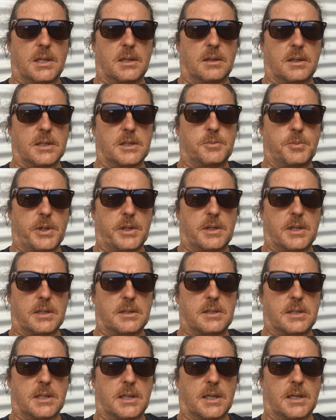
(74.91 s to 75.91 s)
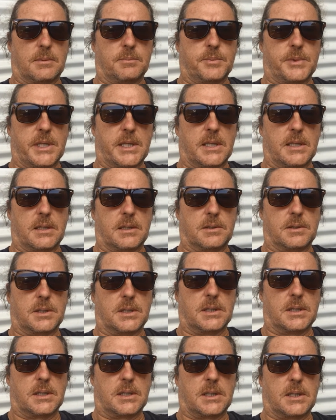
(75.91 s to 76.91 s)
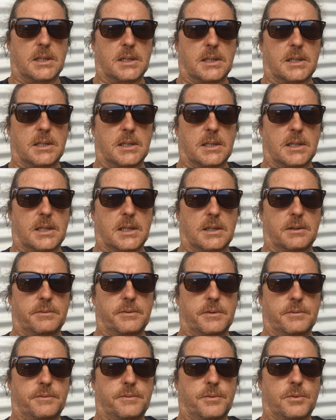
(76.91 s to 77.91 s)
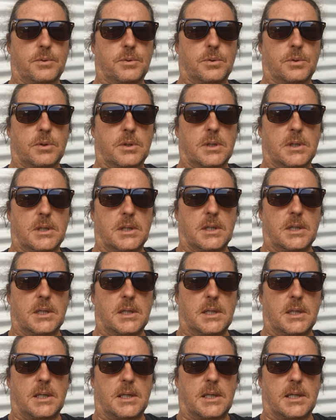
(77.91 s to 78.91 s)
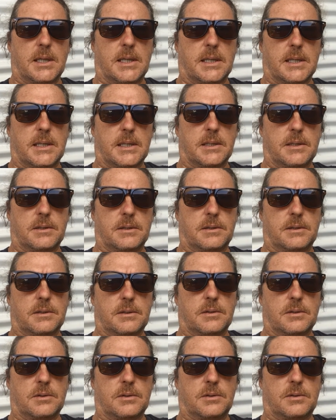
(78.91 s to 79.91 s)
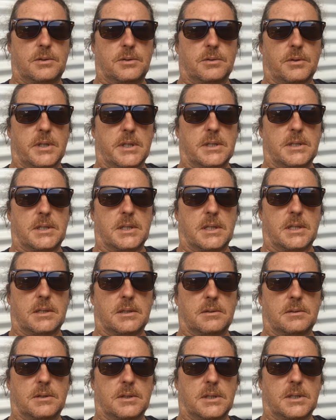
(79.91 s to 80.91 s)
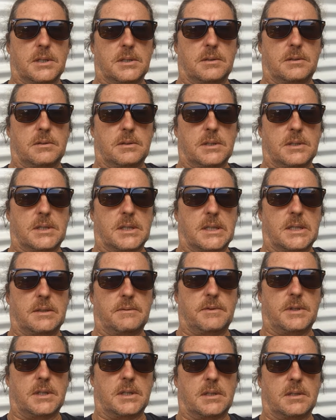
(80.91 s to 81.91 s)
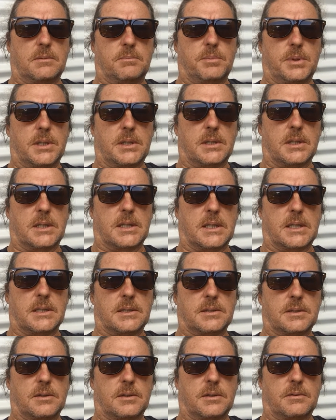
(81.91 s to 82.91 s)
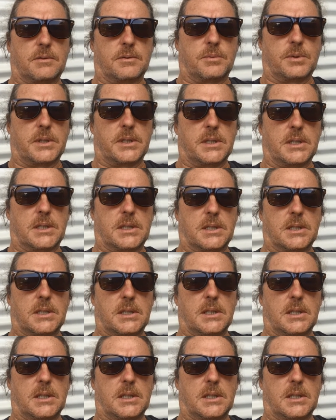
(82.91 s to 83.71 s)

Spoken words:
and I expect that to come down after four and trade down into this evening, being the last night of the week.